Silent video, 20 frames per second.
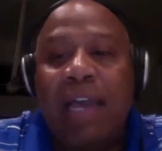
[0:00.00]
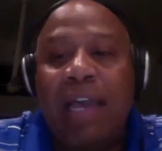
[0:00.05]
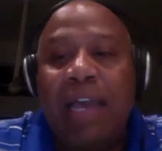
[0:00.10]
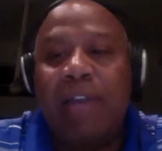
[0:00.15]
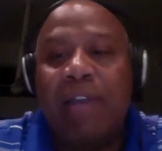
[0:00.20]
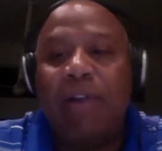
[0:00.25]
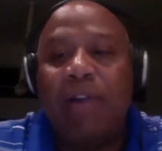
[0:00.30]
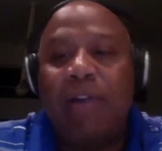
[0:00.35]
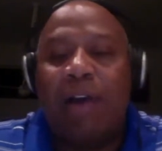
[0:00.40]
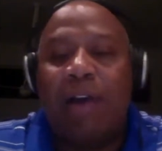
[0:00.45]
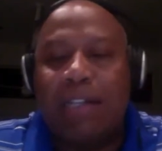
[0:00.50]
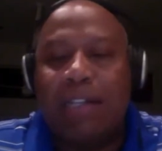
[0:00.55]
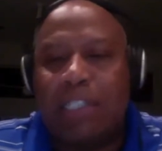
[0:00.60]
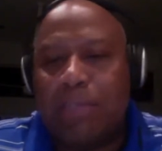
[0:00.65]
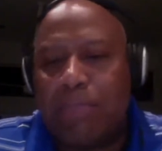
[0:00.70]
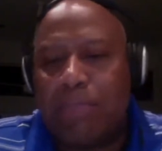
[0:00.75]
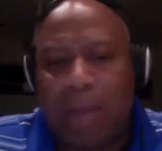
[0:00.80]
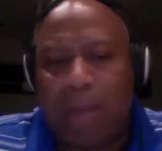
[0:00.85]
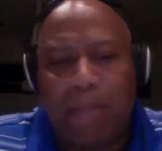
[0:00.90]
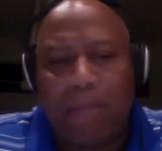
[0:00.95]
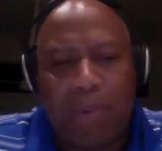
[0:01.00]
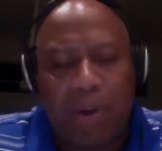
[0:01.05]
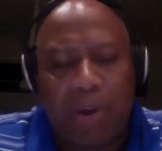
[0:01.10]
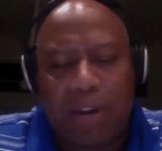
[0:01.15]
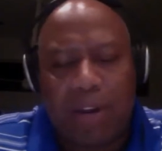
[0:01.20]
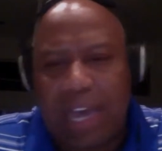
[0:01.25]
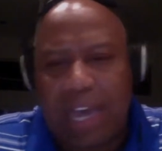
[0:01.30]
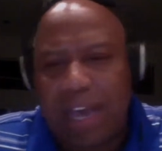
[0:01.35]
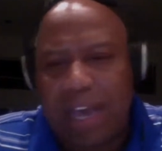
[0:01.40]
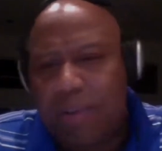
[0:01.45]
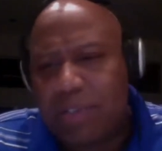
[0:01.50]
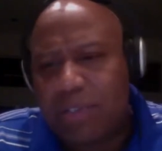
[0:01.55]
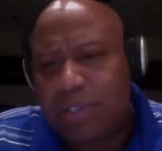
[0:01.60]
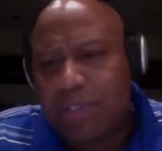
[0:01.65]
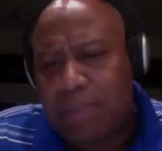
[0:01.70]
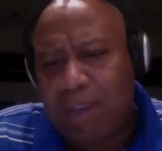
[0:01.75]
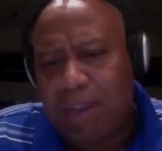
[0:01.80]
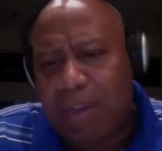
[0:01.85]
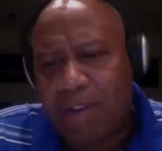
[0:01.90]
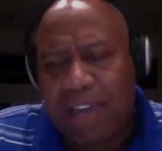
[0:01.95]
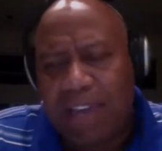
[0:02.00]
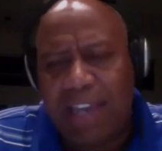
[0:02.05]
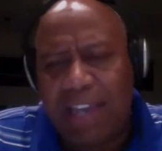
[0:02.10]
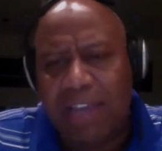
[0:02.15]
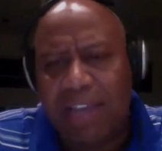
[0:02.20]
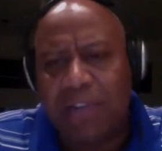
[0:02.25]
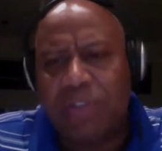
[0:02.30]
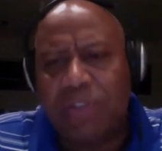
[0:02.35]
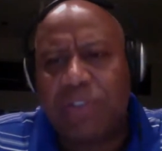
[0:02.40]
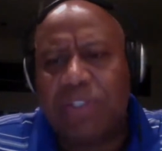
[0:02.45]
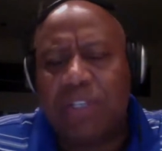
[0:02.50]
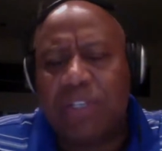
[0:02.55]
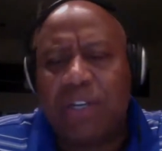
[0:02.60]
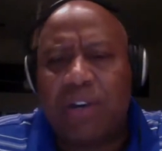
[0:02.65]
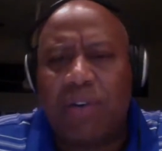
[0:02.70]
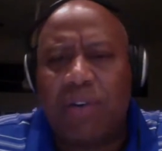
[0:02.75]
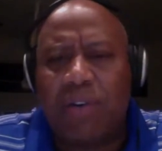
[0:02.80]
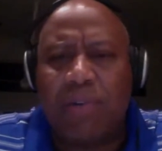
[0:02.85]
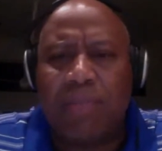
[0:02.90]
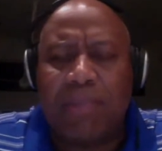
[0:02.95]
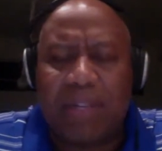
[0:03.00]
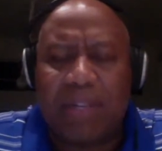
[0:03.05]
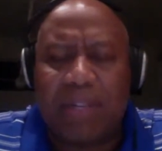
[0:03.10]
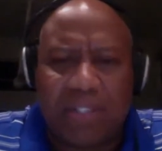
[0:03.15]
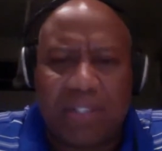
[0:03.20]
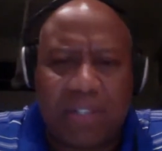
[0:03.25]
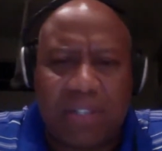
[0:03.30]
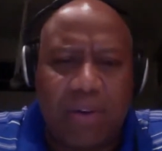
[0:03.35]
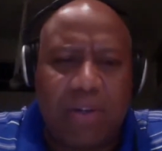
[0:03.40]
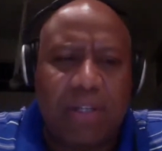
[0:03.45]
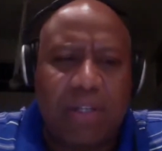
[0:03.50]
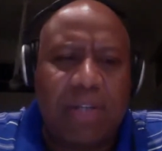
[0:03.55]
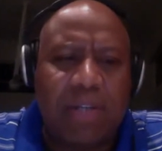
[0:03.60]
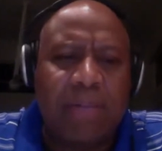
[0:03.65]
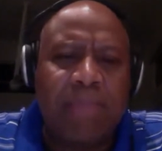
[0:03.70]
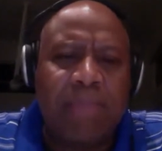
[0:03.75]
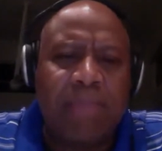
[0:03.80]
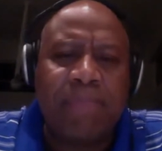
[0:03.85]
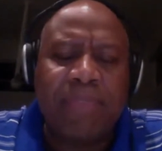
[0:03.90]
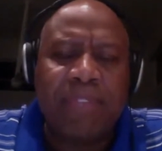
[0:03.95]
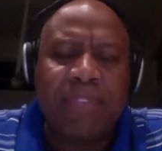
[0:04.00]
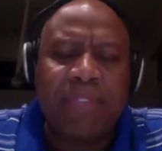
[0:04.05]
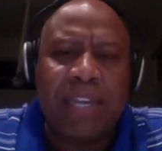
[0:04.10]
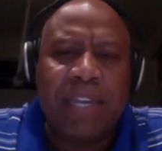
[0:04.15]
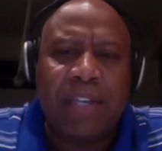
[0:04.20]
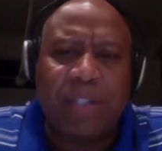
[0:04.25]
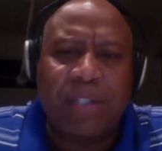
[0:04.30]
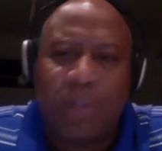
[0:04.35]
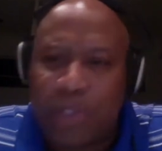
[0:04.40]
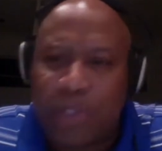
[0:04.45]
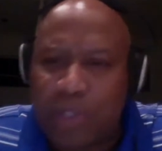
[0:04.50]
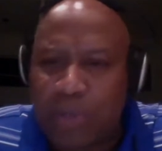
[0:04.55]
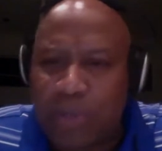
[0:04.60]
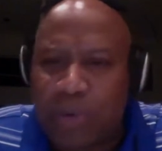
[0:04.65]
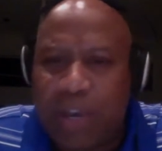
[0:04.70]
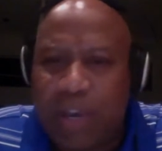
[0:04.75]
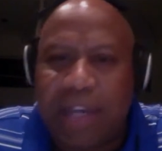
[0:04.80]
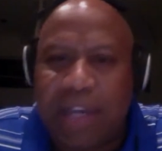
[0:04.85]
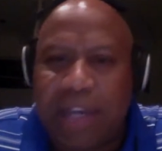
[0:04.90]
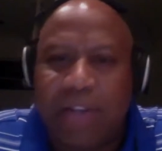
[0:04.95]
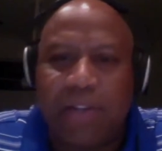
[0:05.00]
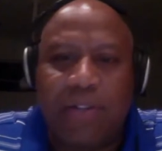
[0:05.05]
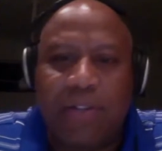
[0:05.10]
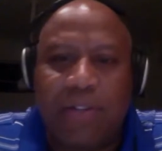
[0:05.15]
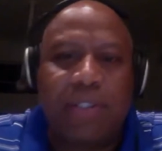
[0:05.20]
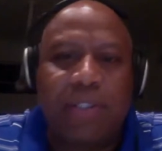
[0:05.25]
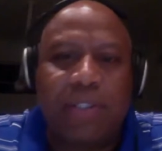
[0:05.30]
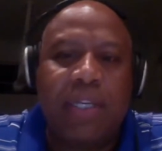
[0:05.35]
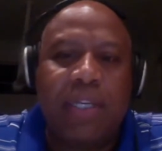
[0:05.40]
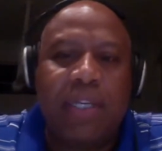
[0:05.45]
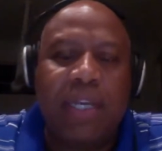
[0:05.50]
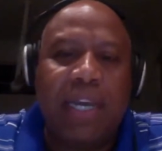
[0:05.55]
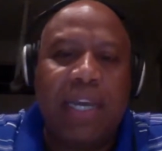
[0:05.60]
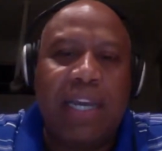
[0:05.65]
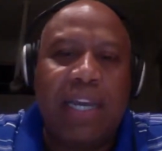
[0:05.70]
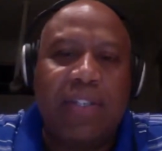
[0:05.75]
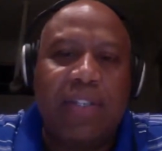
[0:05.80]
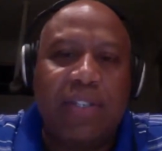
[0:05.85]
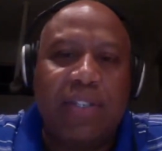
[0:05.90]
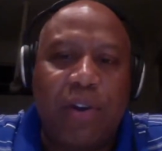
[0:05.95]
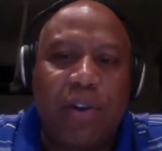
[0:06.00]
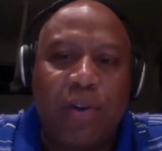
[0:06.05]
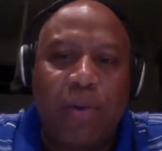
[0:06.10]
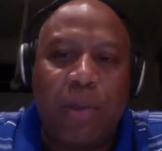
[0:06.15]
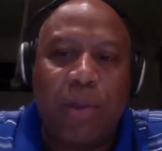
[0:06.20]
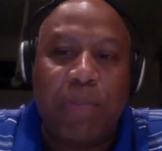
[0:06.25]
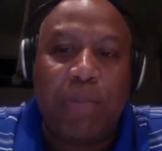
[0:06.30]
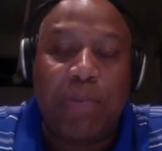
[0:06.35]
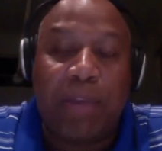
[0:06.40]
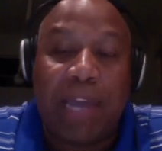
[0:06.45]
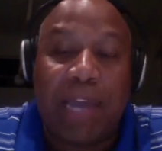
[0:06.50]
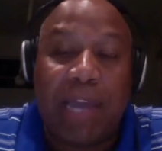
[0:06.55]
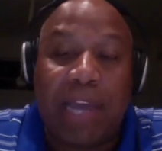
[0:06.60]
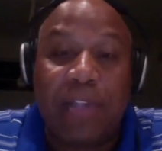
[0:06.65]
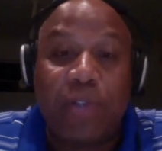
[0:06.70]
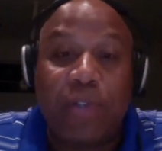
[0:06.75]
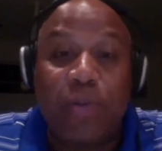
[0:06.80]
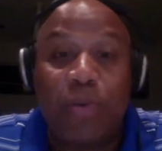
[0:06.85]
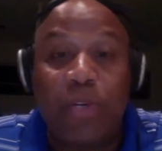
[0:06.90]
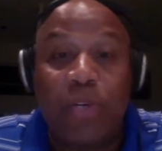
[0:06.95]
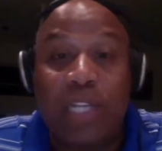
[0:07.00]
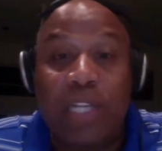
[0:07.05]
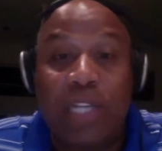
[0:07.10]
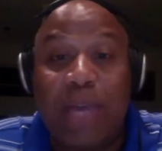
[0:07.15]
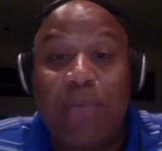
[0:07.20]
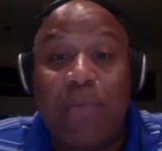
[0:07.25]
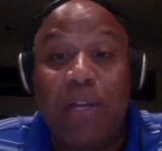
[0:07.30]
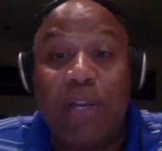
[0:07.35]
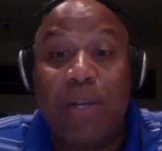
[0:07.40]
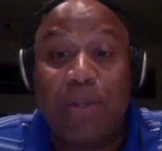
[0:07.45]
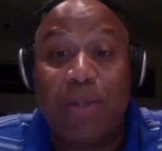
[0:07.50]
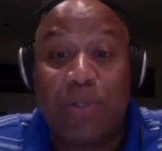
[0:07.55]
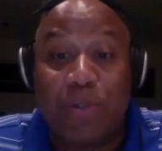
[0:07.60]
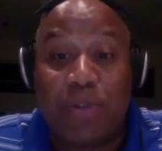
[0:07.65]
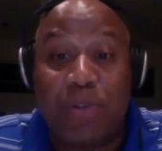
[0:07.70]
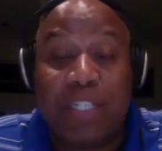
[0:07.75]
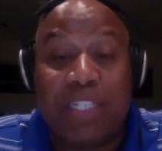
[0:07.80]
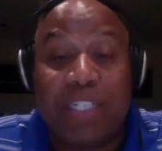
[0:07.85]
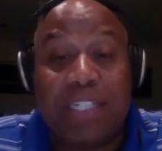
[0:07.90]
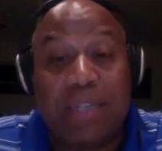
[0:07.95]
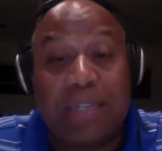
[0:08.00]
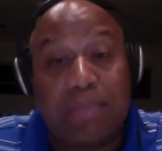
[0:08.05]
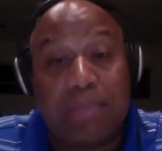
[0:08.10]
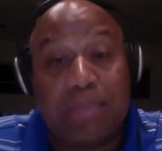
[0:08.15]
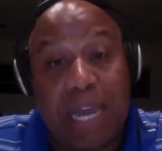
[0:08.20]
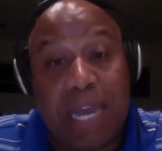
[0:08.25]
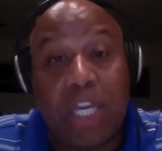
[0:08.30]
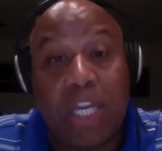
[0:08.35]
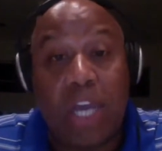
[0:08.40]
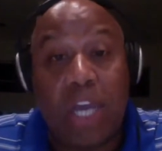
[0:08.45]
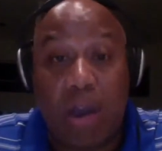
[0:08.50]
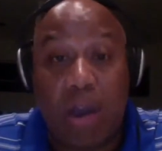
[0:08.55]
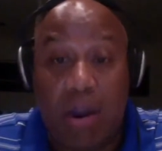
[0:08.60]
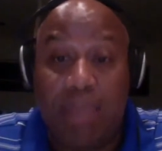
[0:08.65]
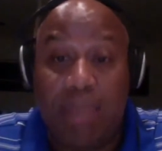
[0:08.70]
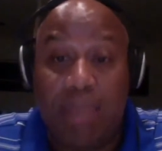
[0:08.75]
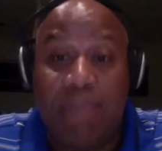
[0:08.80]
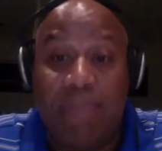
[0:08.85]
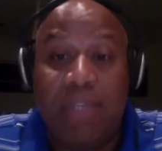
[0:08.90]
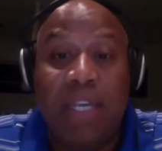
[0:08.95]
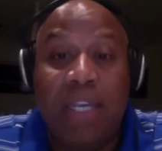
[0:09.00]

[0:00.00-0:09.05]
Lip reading: I bought a house about 8 years ago in Minnesota. It's on 2 acres. And so we planted 28 willow trees in the backyard.